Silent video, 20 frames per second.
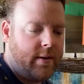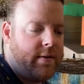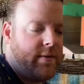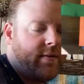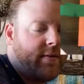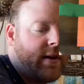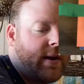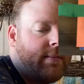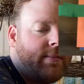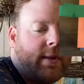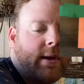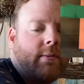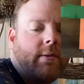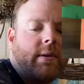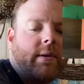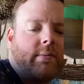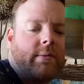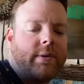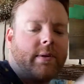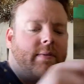same thing we
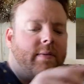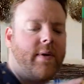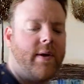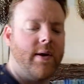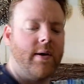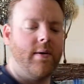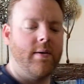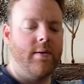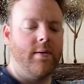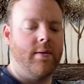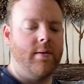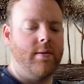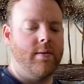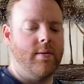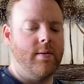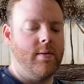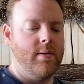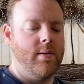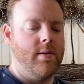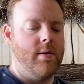did with the tail,
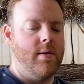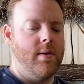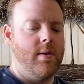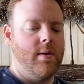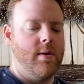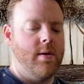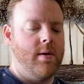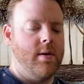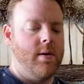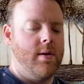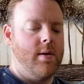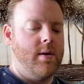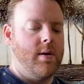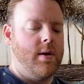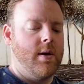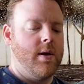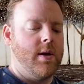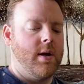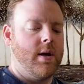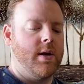
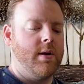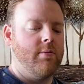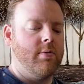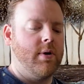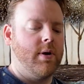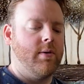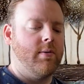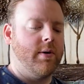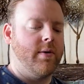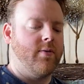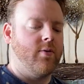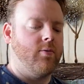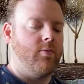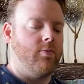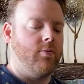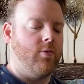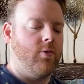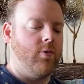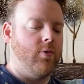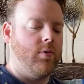and you are going to
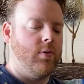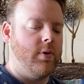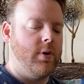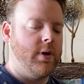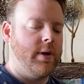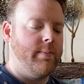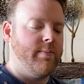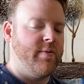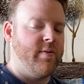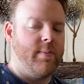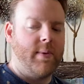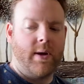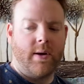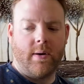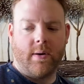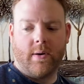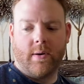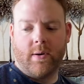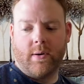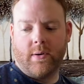roll it up to make a
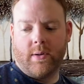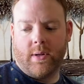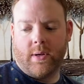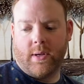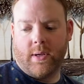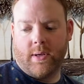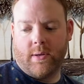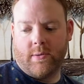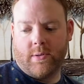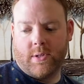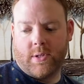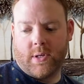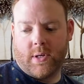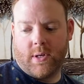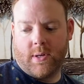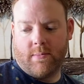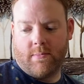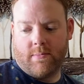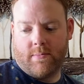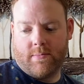curly Q
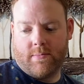shape.